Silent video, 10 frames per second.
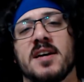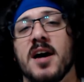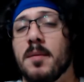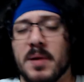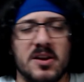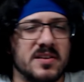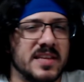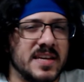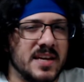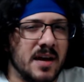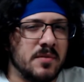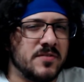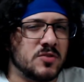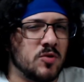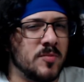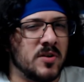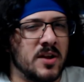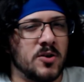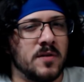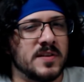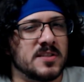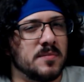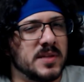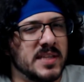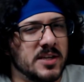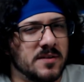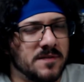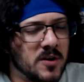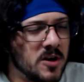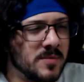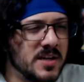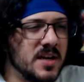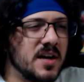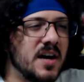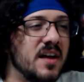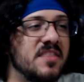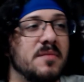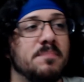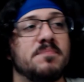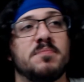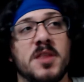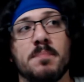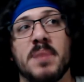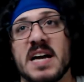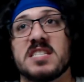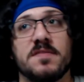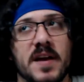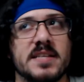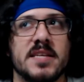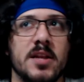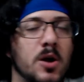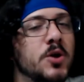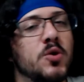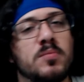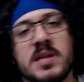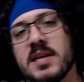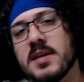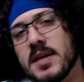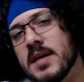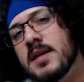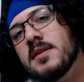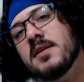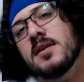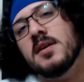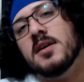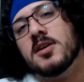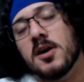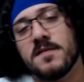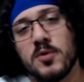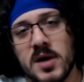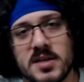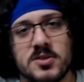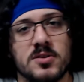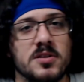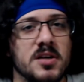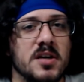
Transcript: Apparently, I believe it's rumored, I don't know if it's completely confirmed, the best fight scene arguably in Kung Fu Hustle,